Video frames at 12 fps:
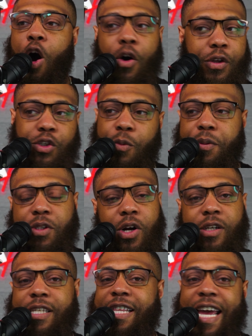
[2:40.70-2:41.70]
all the
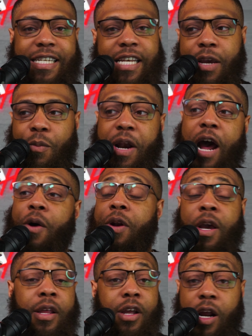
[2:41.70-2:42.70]
superstars that that team went out,
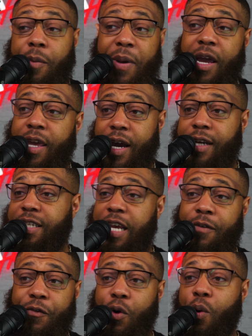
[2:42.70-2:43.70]
they're going to be a young
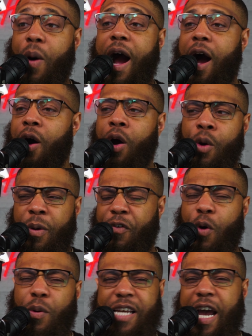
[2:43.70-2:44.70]
team for a while.
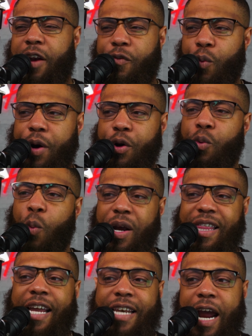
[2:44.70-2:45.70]
We've always kind of wondered
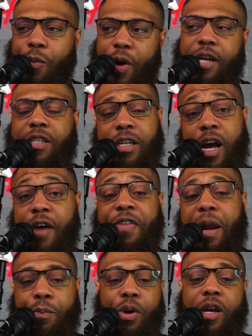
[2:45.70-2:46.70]
what that direction of
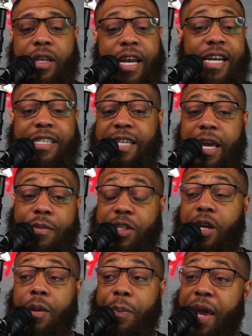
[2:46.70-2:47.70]
that Brooklyn Nets team is
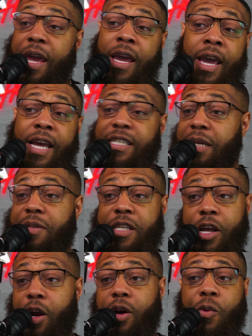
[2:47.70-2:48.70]
going to be. It seems like
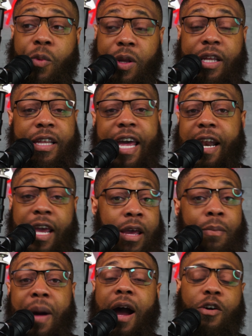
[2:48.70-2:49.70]
they're going to really let
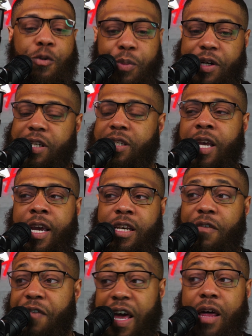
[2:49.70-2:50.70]
him, Miles Bridges,
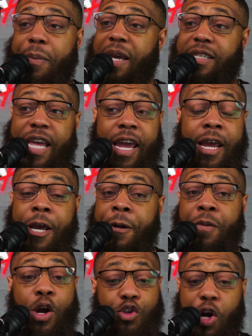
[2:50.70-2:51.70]
develop as they, you
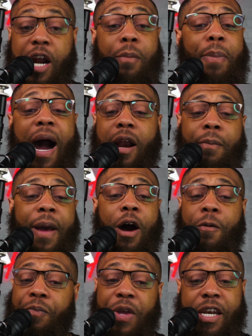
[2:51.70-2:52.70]
know, try to bottom
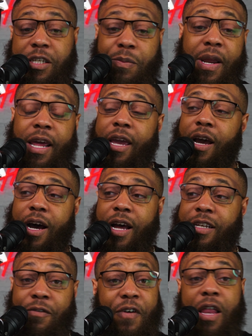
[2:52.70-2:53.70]
out, get as many,
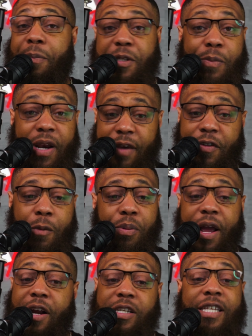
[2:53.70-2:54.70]
uh, develop as many of their
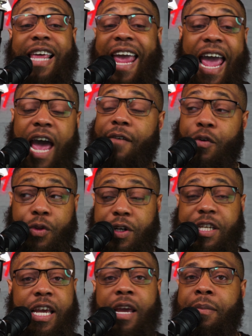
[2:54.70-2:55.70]
players that they have on their
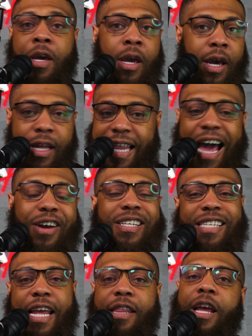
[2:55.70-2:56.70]
team, allowed to
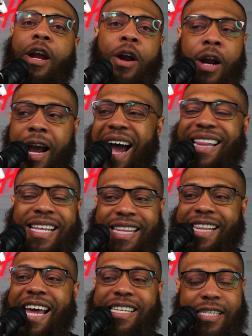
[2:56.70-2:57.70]
stay there. I think
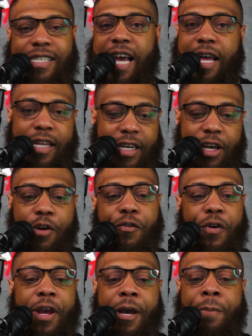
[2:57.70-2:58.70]
that that's a solid deal
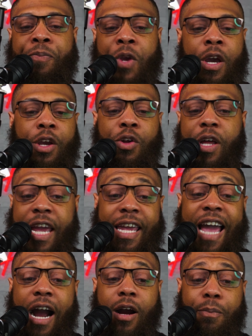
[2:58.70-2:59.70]
for him. You look at
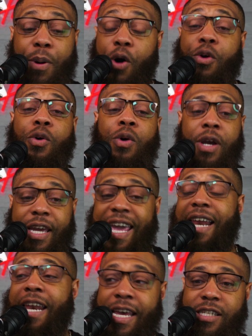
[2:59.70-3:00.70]
Jakob Poeltl
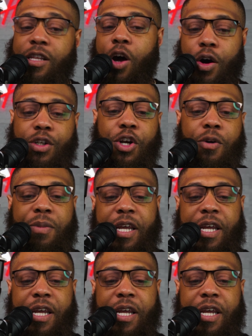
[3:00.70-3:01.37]
getting his long-term